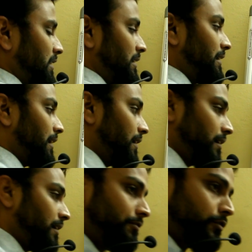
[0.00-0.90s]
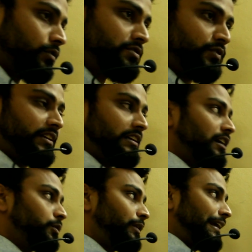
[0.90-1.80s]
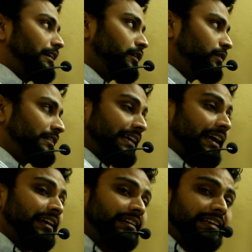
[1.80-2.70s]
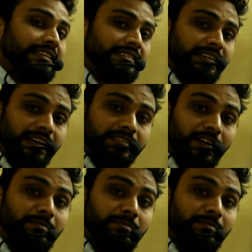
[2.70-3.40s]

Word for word: Here, of course, you need not to include 10 in this case.